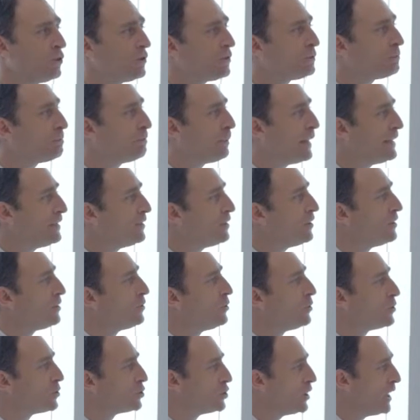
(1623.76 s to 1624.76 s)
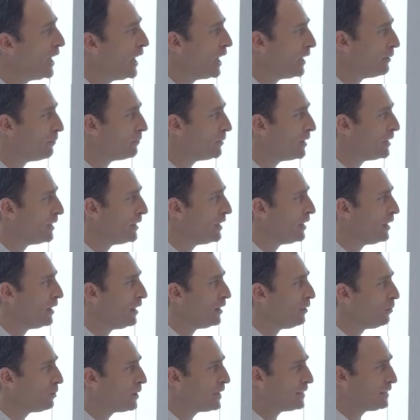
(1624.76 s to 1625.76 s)
you spend your time
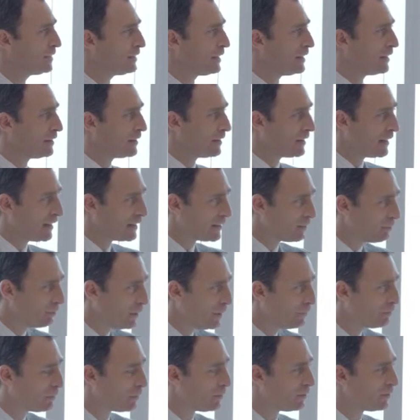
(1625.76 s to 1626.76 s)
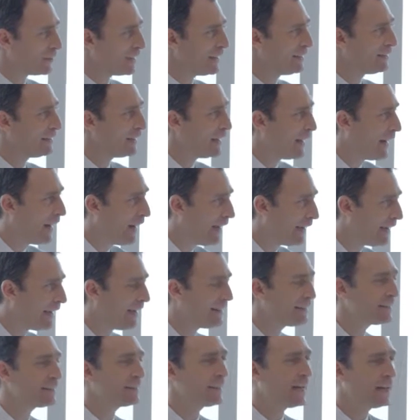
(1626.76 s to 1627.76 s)
looking at the people in the eye
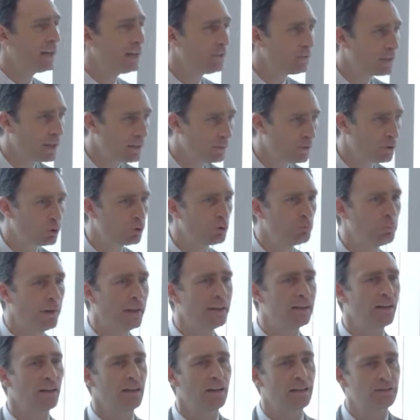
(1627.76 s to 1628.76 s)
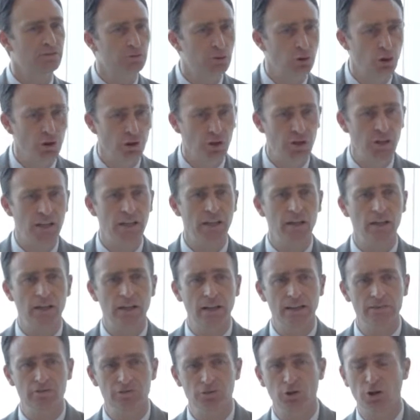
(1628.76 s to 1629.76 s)
and telling them to make an
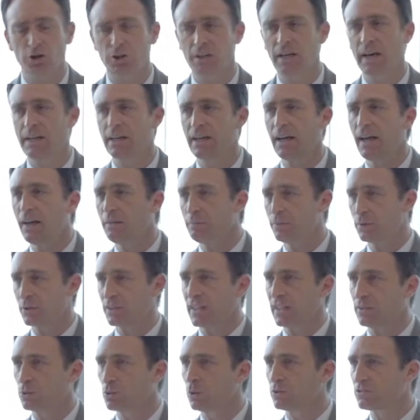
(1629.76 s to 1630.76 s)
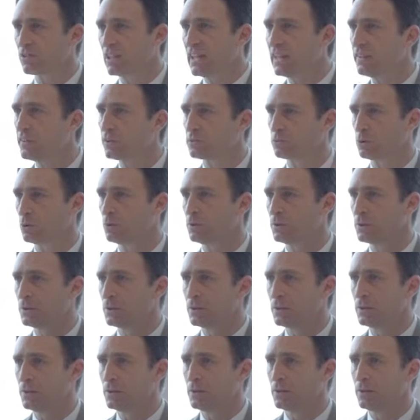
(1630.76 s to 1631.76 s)
extraordinary effort that was leader to.
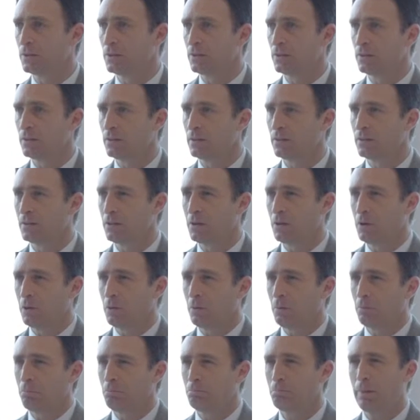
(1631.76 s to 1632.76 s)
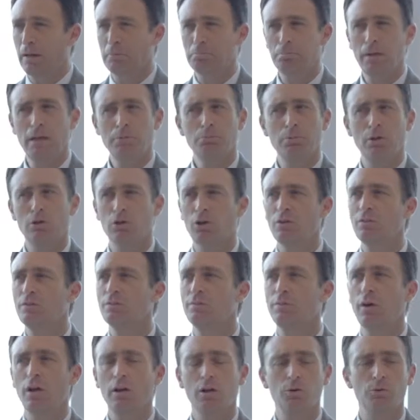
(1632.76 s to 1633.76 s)
But people don't
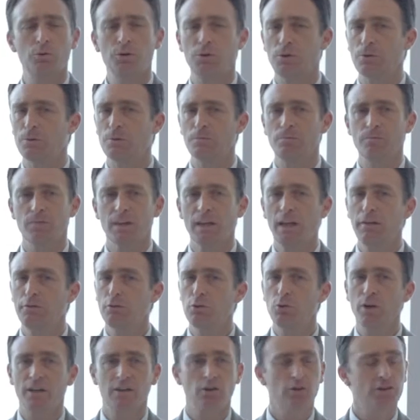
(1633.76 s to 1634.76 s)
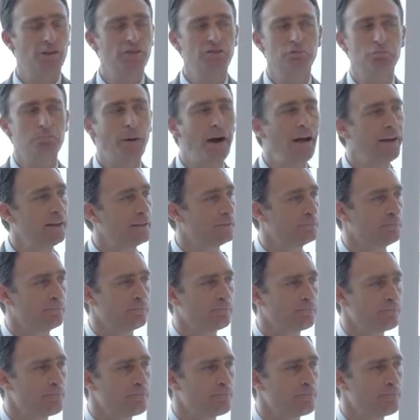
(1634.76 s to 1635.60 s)
follow you if you are not inspiring.